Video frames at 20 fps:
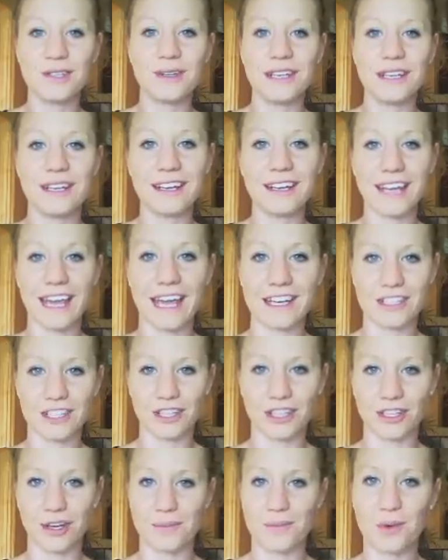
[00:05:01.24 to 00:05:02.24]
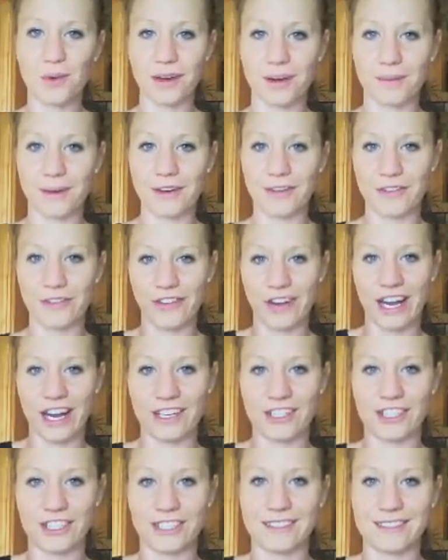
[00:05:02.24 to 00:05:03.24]
tune in again to learn more about
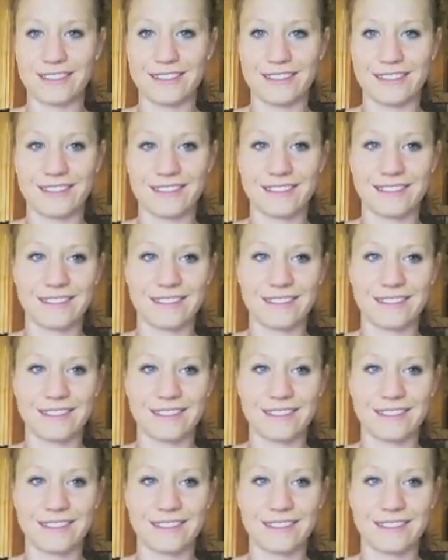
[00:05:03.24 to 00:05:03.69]
fractions.